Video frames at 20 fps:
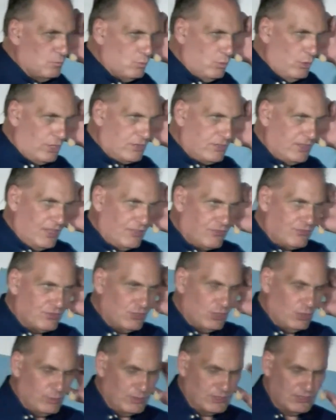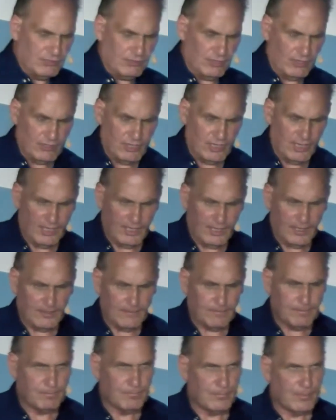work that through in your own
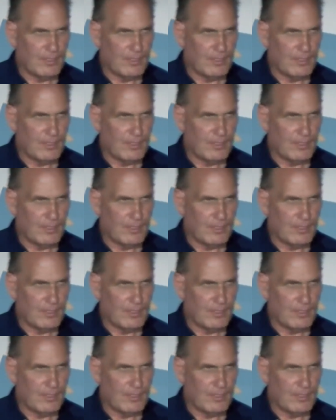heart.